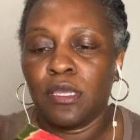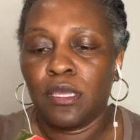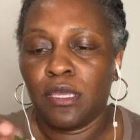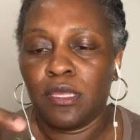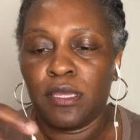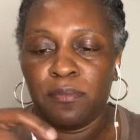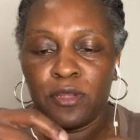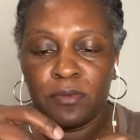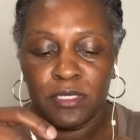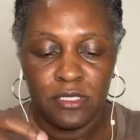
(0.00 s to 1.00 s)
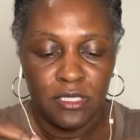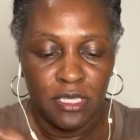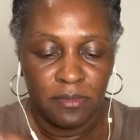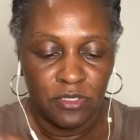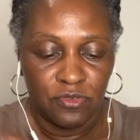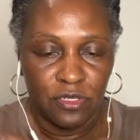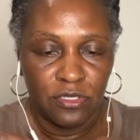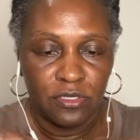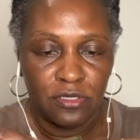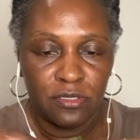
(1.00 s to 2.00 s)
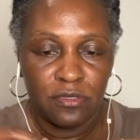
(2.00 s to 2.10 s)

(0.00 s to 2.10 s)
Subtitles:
And pretty much the same instructions.